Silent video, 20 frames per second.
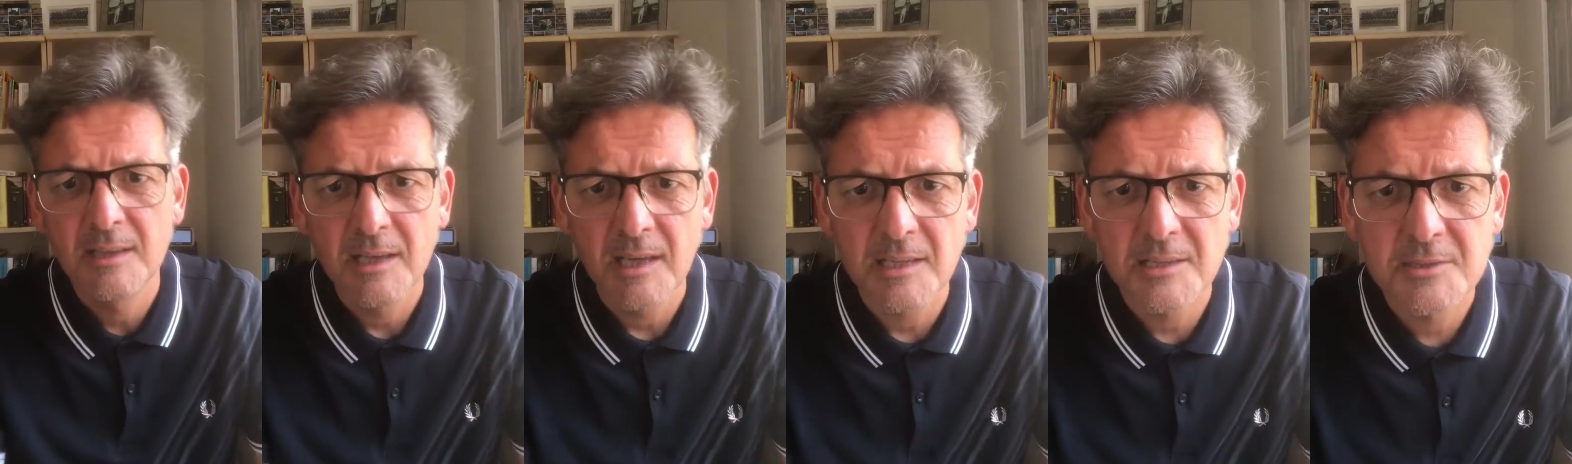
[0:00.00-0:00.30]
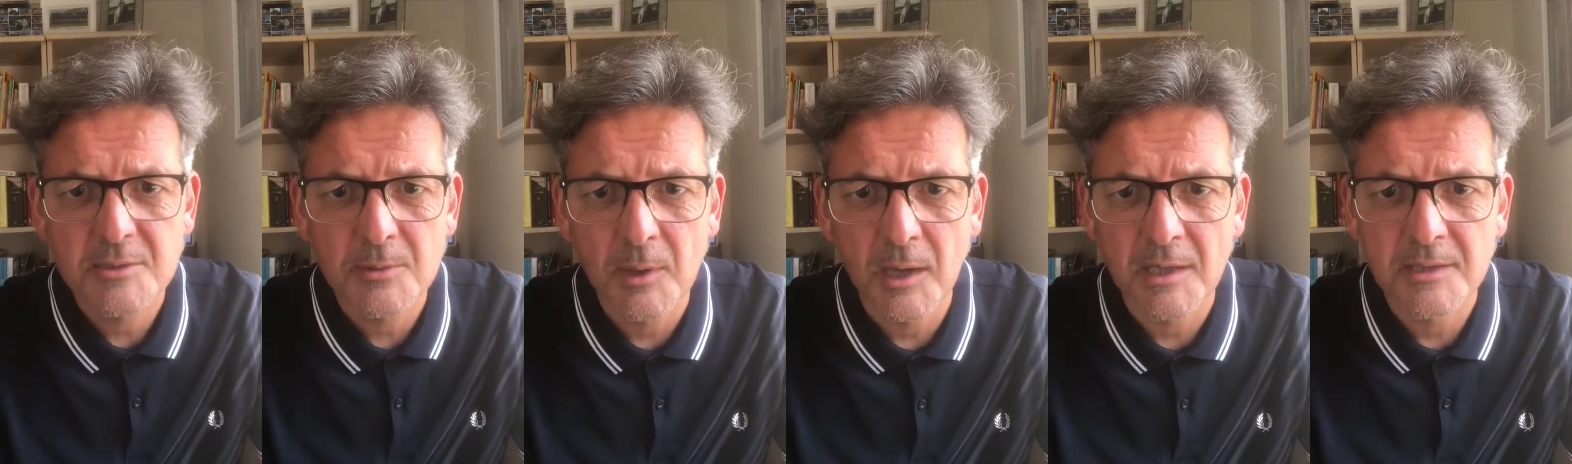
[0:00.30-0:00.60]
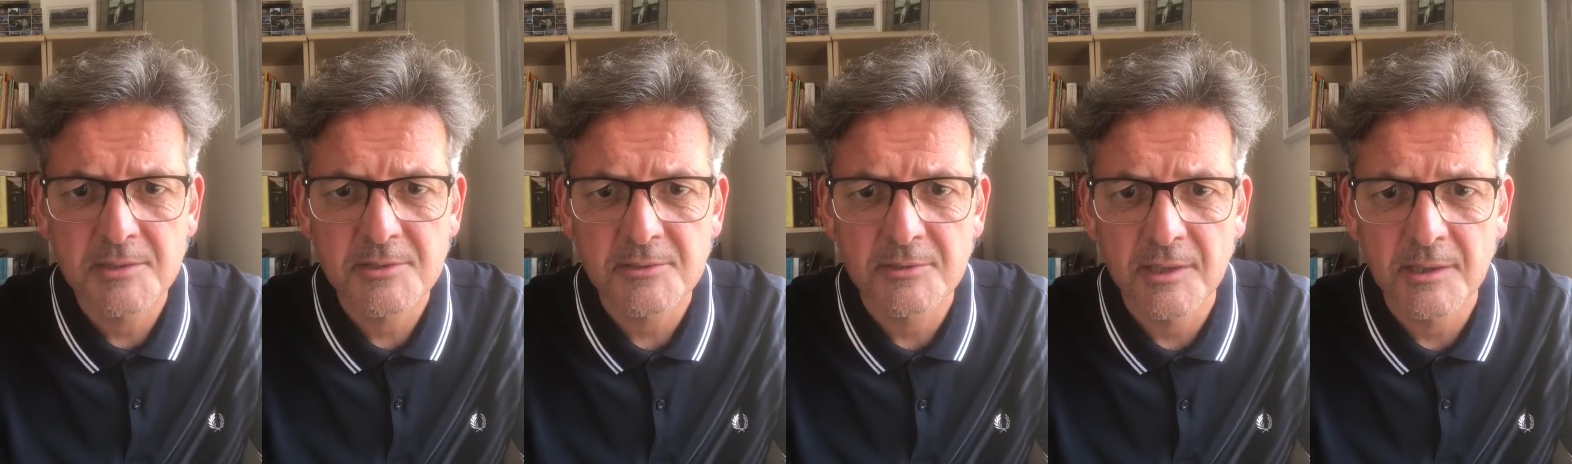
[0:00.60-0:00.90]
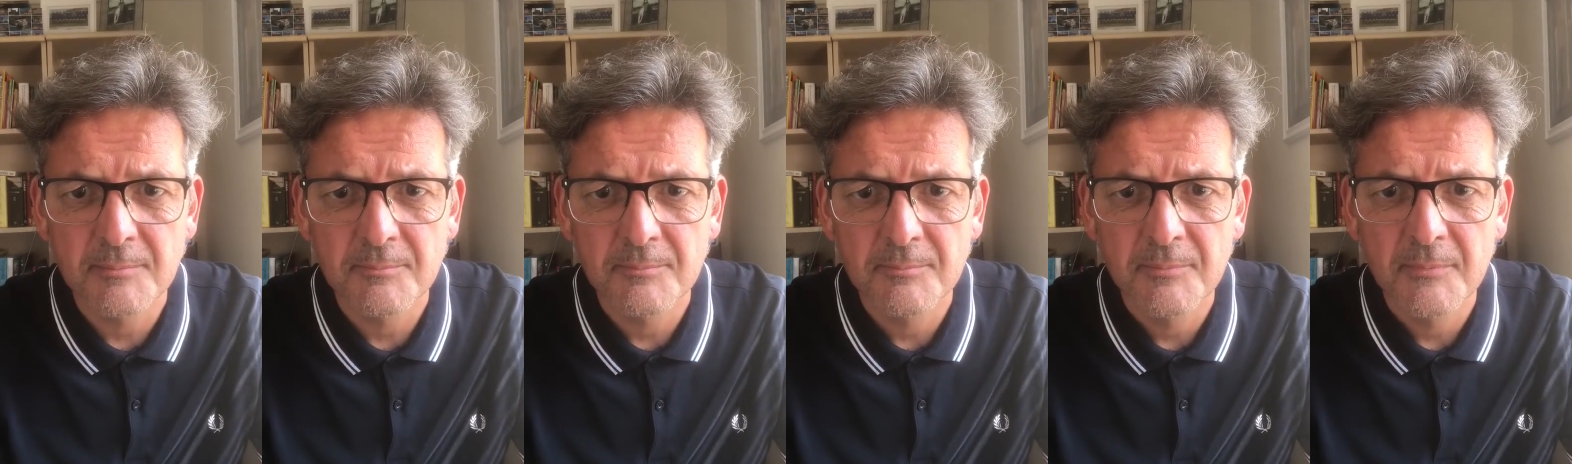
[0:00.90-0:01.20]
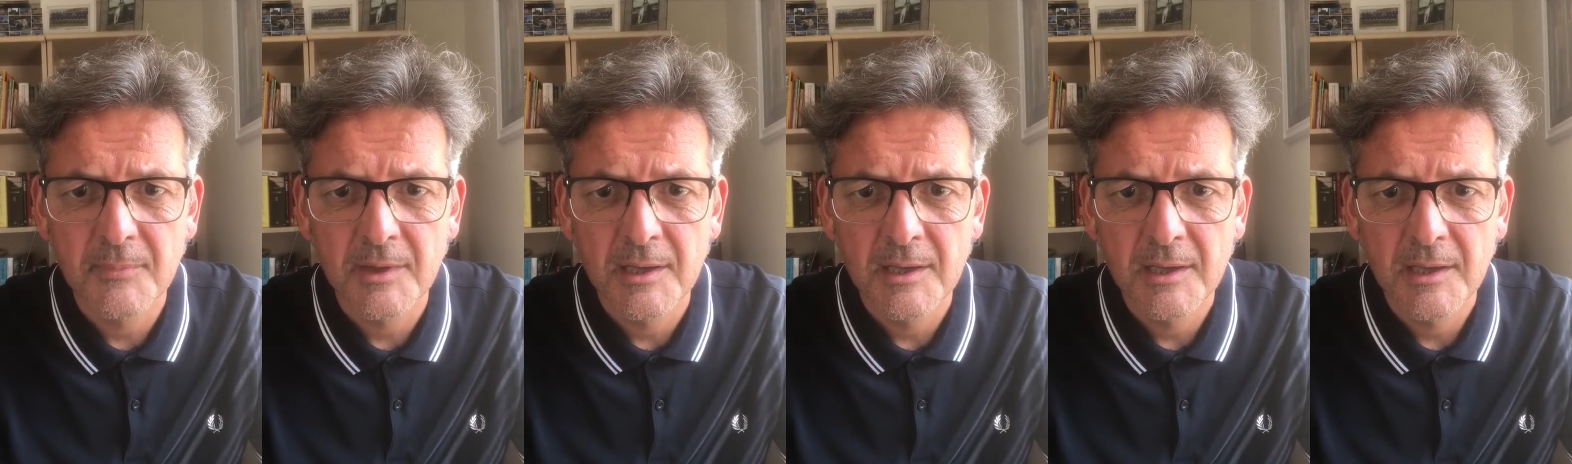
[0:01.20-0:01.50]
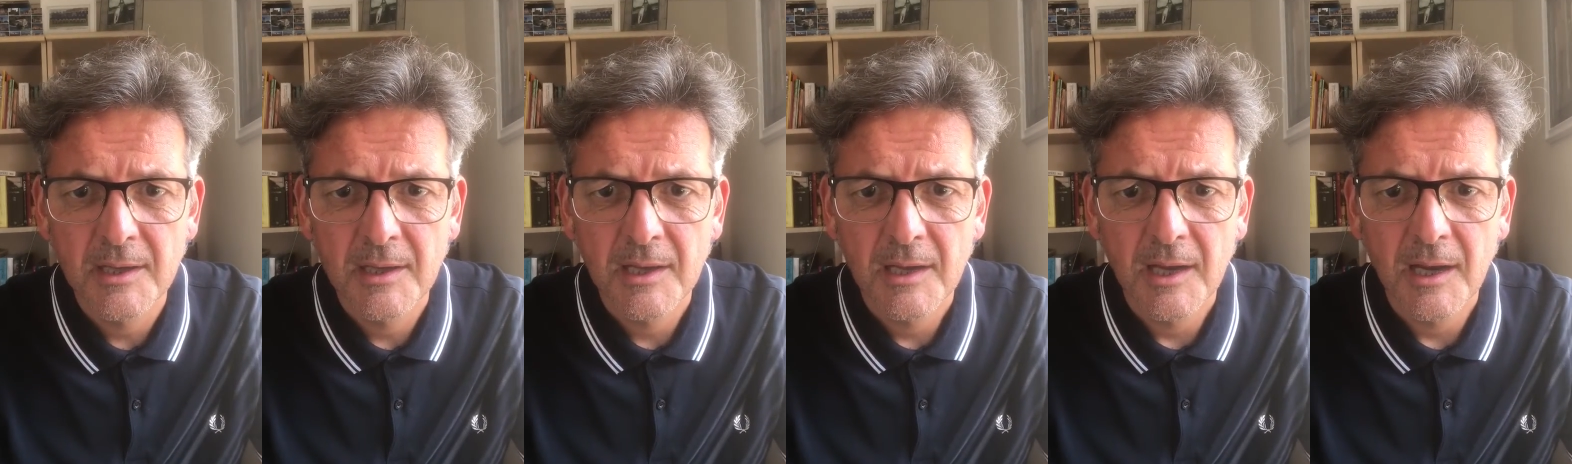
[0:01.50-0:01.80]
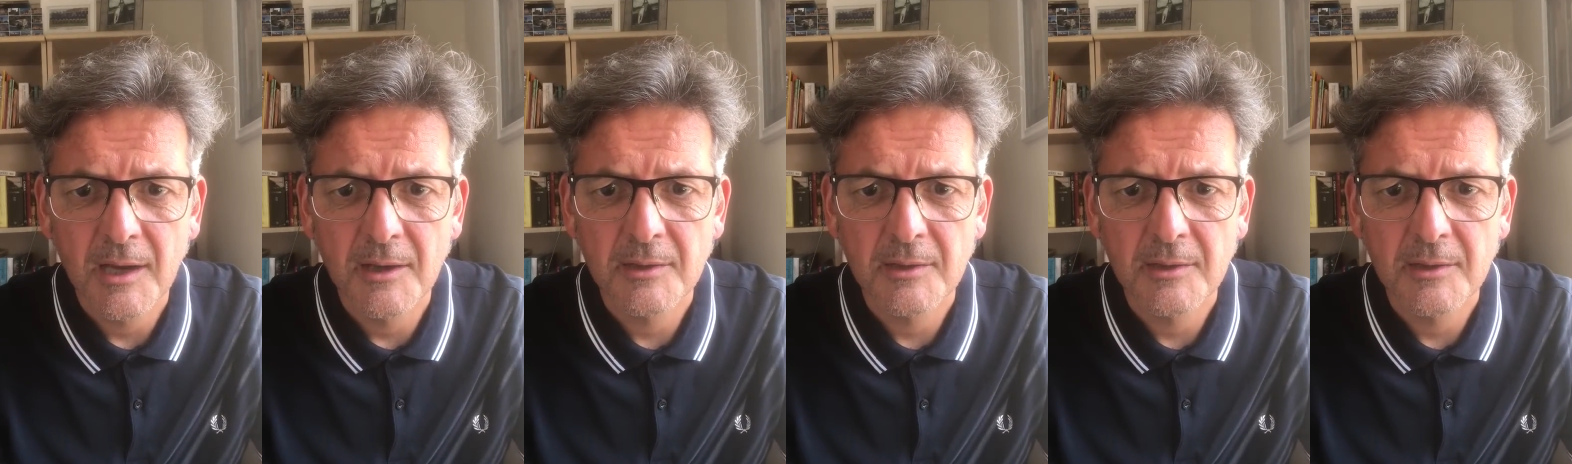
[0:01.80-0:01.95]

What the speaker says: and to answer it.